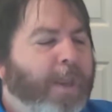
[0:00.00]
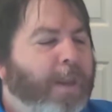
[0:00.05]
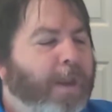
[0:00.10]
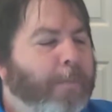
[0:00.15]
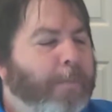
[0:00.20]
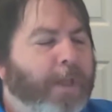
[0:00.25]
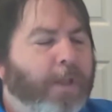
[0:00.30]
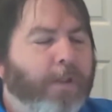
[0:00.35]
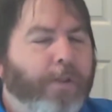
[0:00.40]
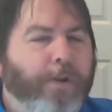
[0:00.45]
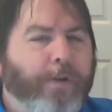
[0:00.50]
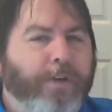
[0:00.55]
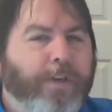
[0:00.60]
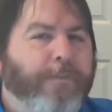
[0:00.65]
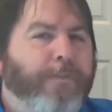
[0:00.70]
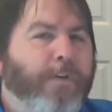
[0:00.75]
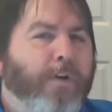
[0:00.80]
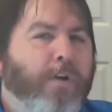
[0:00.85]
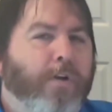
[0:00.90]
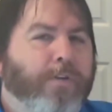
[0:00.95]
can be a little
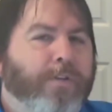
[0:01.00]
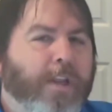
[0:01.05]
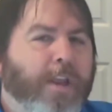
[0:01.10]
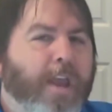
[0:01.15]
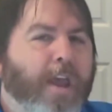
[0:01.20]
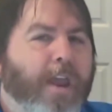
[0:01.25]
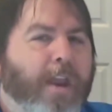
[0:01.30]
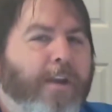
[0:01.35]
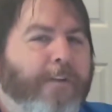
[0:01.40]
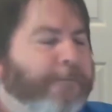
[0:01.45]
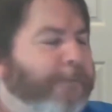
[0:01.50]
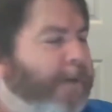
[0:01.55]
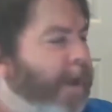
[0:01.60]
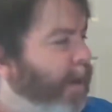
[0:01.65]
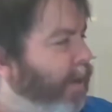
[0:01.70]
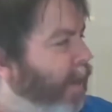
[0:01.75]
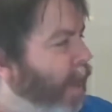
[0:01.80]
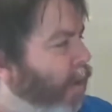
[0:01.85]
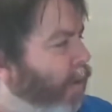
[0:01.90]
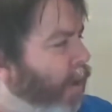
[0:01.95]
difficult to kind of
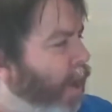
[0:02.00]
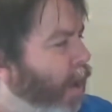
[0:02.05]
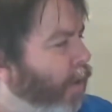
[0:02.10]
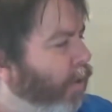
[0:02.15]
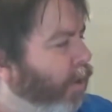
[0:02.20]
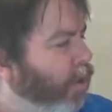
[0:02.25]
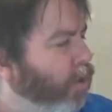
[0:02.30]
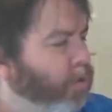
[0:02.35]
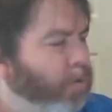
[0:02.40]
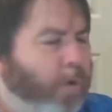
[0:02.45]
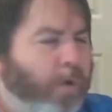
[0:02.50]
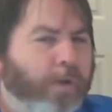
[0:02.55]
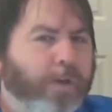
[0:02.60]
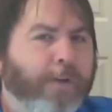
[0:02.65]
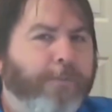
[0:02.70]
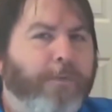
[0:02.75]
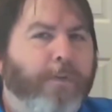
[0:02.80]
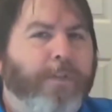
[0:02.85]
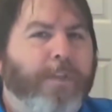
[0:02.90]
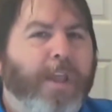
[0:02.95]
find out how to control
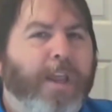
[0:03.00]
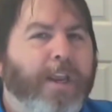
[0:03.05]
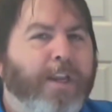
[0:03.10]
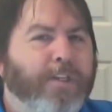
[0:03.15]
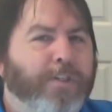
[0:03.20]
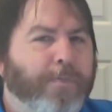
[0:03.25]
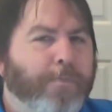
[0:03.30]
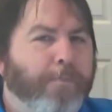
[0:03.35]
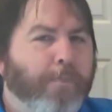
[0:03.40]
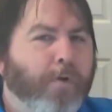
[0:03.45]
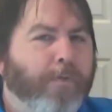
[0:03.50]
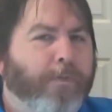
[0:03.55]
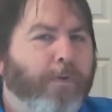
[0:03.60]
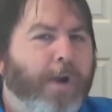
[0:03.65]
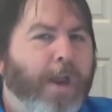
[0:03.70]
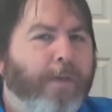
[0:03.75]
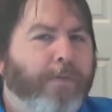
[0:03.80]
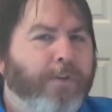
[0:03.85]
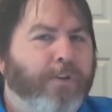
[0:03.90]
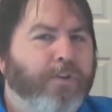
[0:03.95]
different things, move
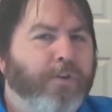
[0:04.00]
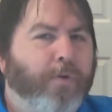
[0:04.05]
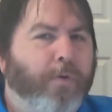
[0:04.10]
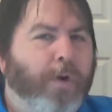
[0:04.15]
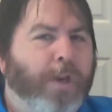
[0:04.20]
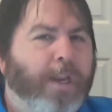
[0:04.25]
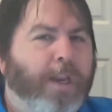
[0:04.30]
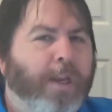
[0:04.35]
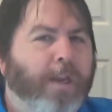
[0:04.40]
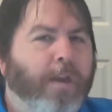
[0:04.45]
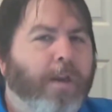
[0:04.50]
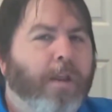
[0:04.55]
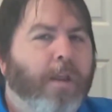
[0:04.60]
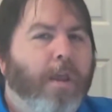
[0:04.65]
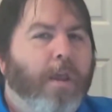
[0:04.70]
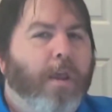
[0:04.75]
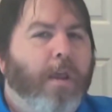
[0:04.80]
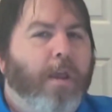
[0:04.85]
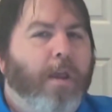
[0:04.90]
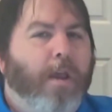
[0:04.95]
around the screen.
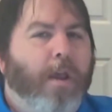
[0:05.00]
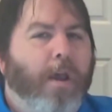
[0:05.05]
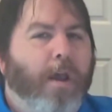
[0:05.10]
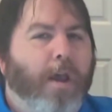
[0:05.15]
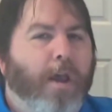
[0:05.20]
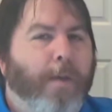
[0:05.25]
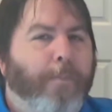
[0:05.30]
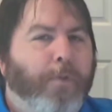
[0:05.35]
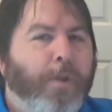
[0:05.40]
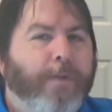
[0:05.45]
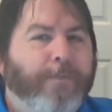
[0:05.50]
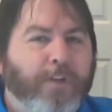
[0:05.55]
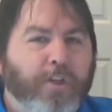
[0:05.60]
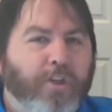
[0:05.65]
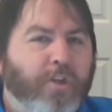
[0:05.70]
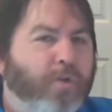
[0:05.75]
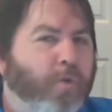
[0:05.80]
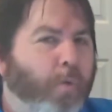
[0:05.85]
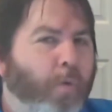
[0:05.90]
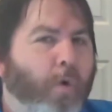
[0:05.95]
You have to
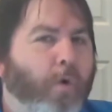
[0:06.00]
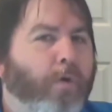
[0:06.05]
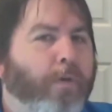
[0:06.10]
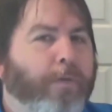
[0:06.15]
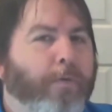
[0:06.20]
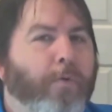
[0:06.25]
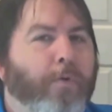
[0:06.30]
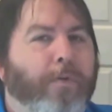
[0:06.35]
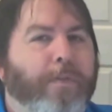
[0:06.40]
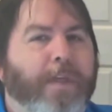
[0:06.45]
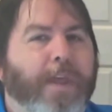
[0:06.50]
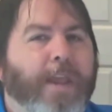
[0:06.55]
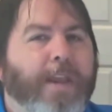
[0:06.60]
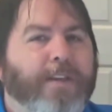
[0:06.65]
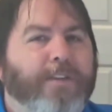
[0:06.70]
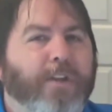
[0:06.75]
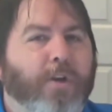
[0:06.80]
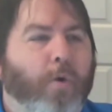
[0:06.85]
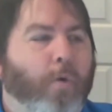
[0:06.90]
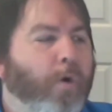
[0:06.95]
scroll through
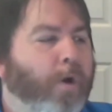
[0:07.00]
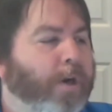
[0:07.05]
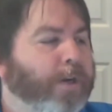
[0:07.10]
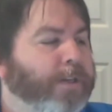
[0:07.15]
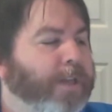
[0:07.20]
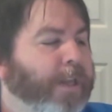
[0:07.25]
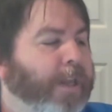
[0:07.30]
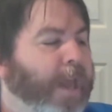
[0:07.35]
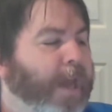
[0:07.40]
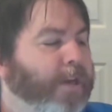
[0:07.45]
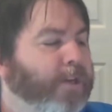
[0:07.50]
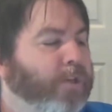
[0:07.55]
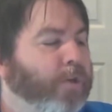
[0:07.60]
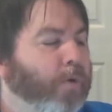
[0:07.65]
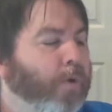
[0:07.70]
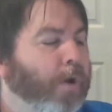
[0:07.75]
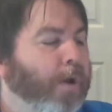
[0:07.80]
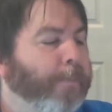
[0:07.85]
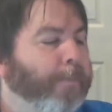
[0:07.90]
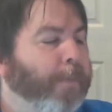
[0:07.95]
things in order to get
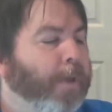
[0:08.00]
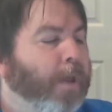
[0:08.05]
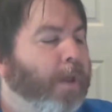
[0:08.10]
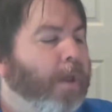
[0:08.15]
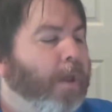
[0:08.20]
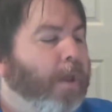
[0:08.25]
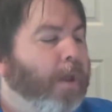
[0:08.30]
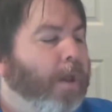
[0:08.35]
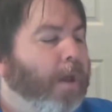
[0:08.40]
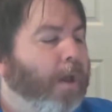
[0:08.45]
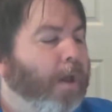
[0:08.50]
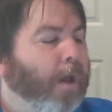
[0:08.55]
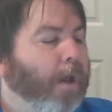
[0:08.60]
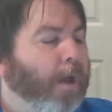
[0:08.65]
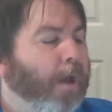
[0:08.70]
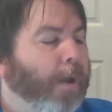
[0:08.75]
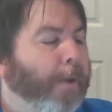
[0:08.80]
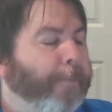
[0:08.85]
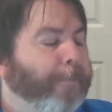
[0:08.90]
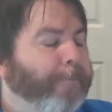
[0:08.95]
to
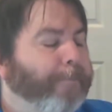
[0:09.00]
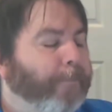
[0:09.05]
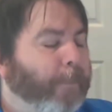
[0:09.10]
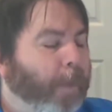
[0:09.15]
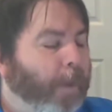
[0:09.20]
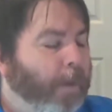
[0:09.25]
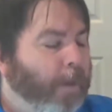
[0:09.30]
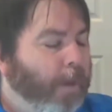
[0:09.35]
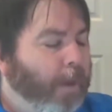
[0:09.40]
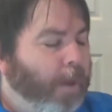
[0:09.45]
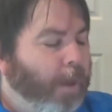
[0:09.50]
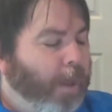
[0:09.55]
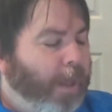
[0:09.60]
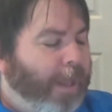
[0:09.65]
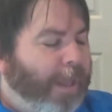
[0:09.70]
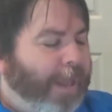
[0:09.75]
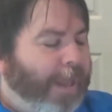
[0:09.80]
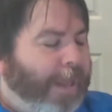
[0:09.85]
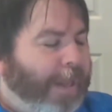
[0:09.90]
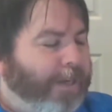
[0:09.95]
them.
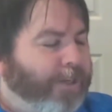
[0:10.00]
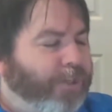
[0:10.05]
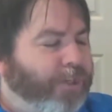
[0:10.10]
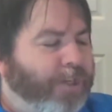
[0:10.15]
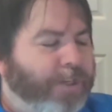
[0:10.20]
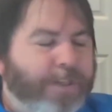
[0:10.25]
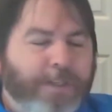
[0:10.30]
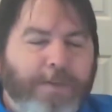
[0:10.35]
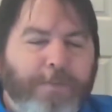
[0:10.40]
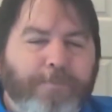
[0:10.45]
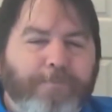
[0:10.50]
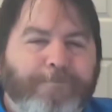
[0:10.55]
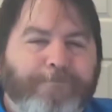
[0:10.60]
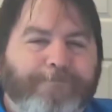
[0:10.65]
It just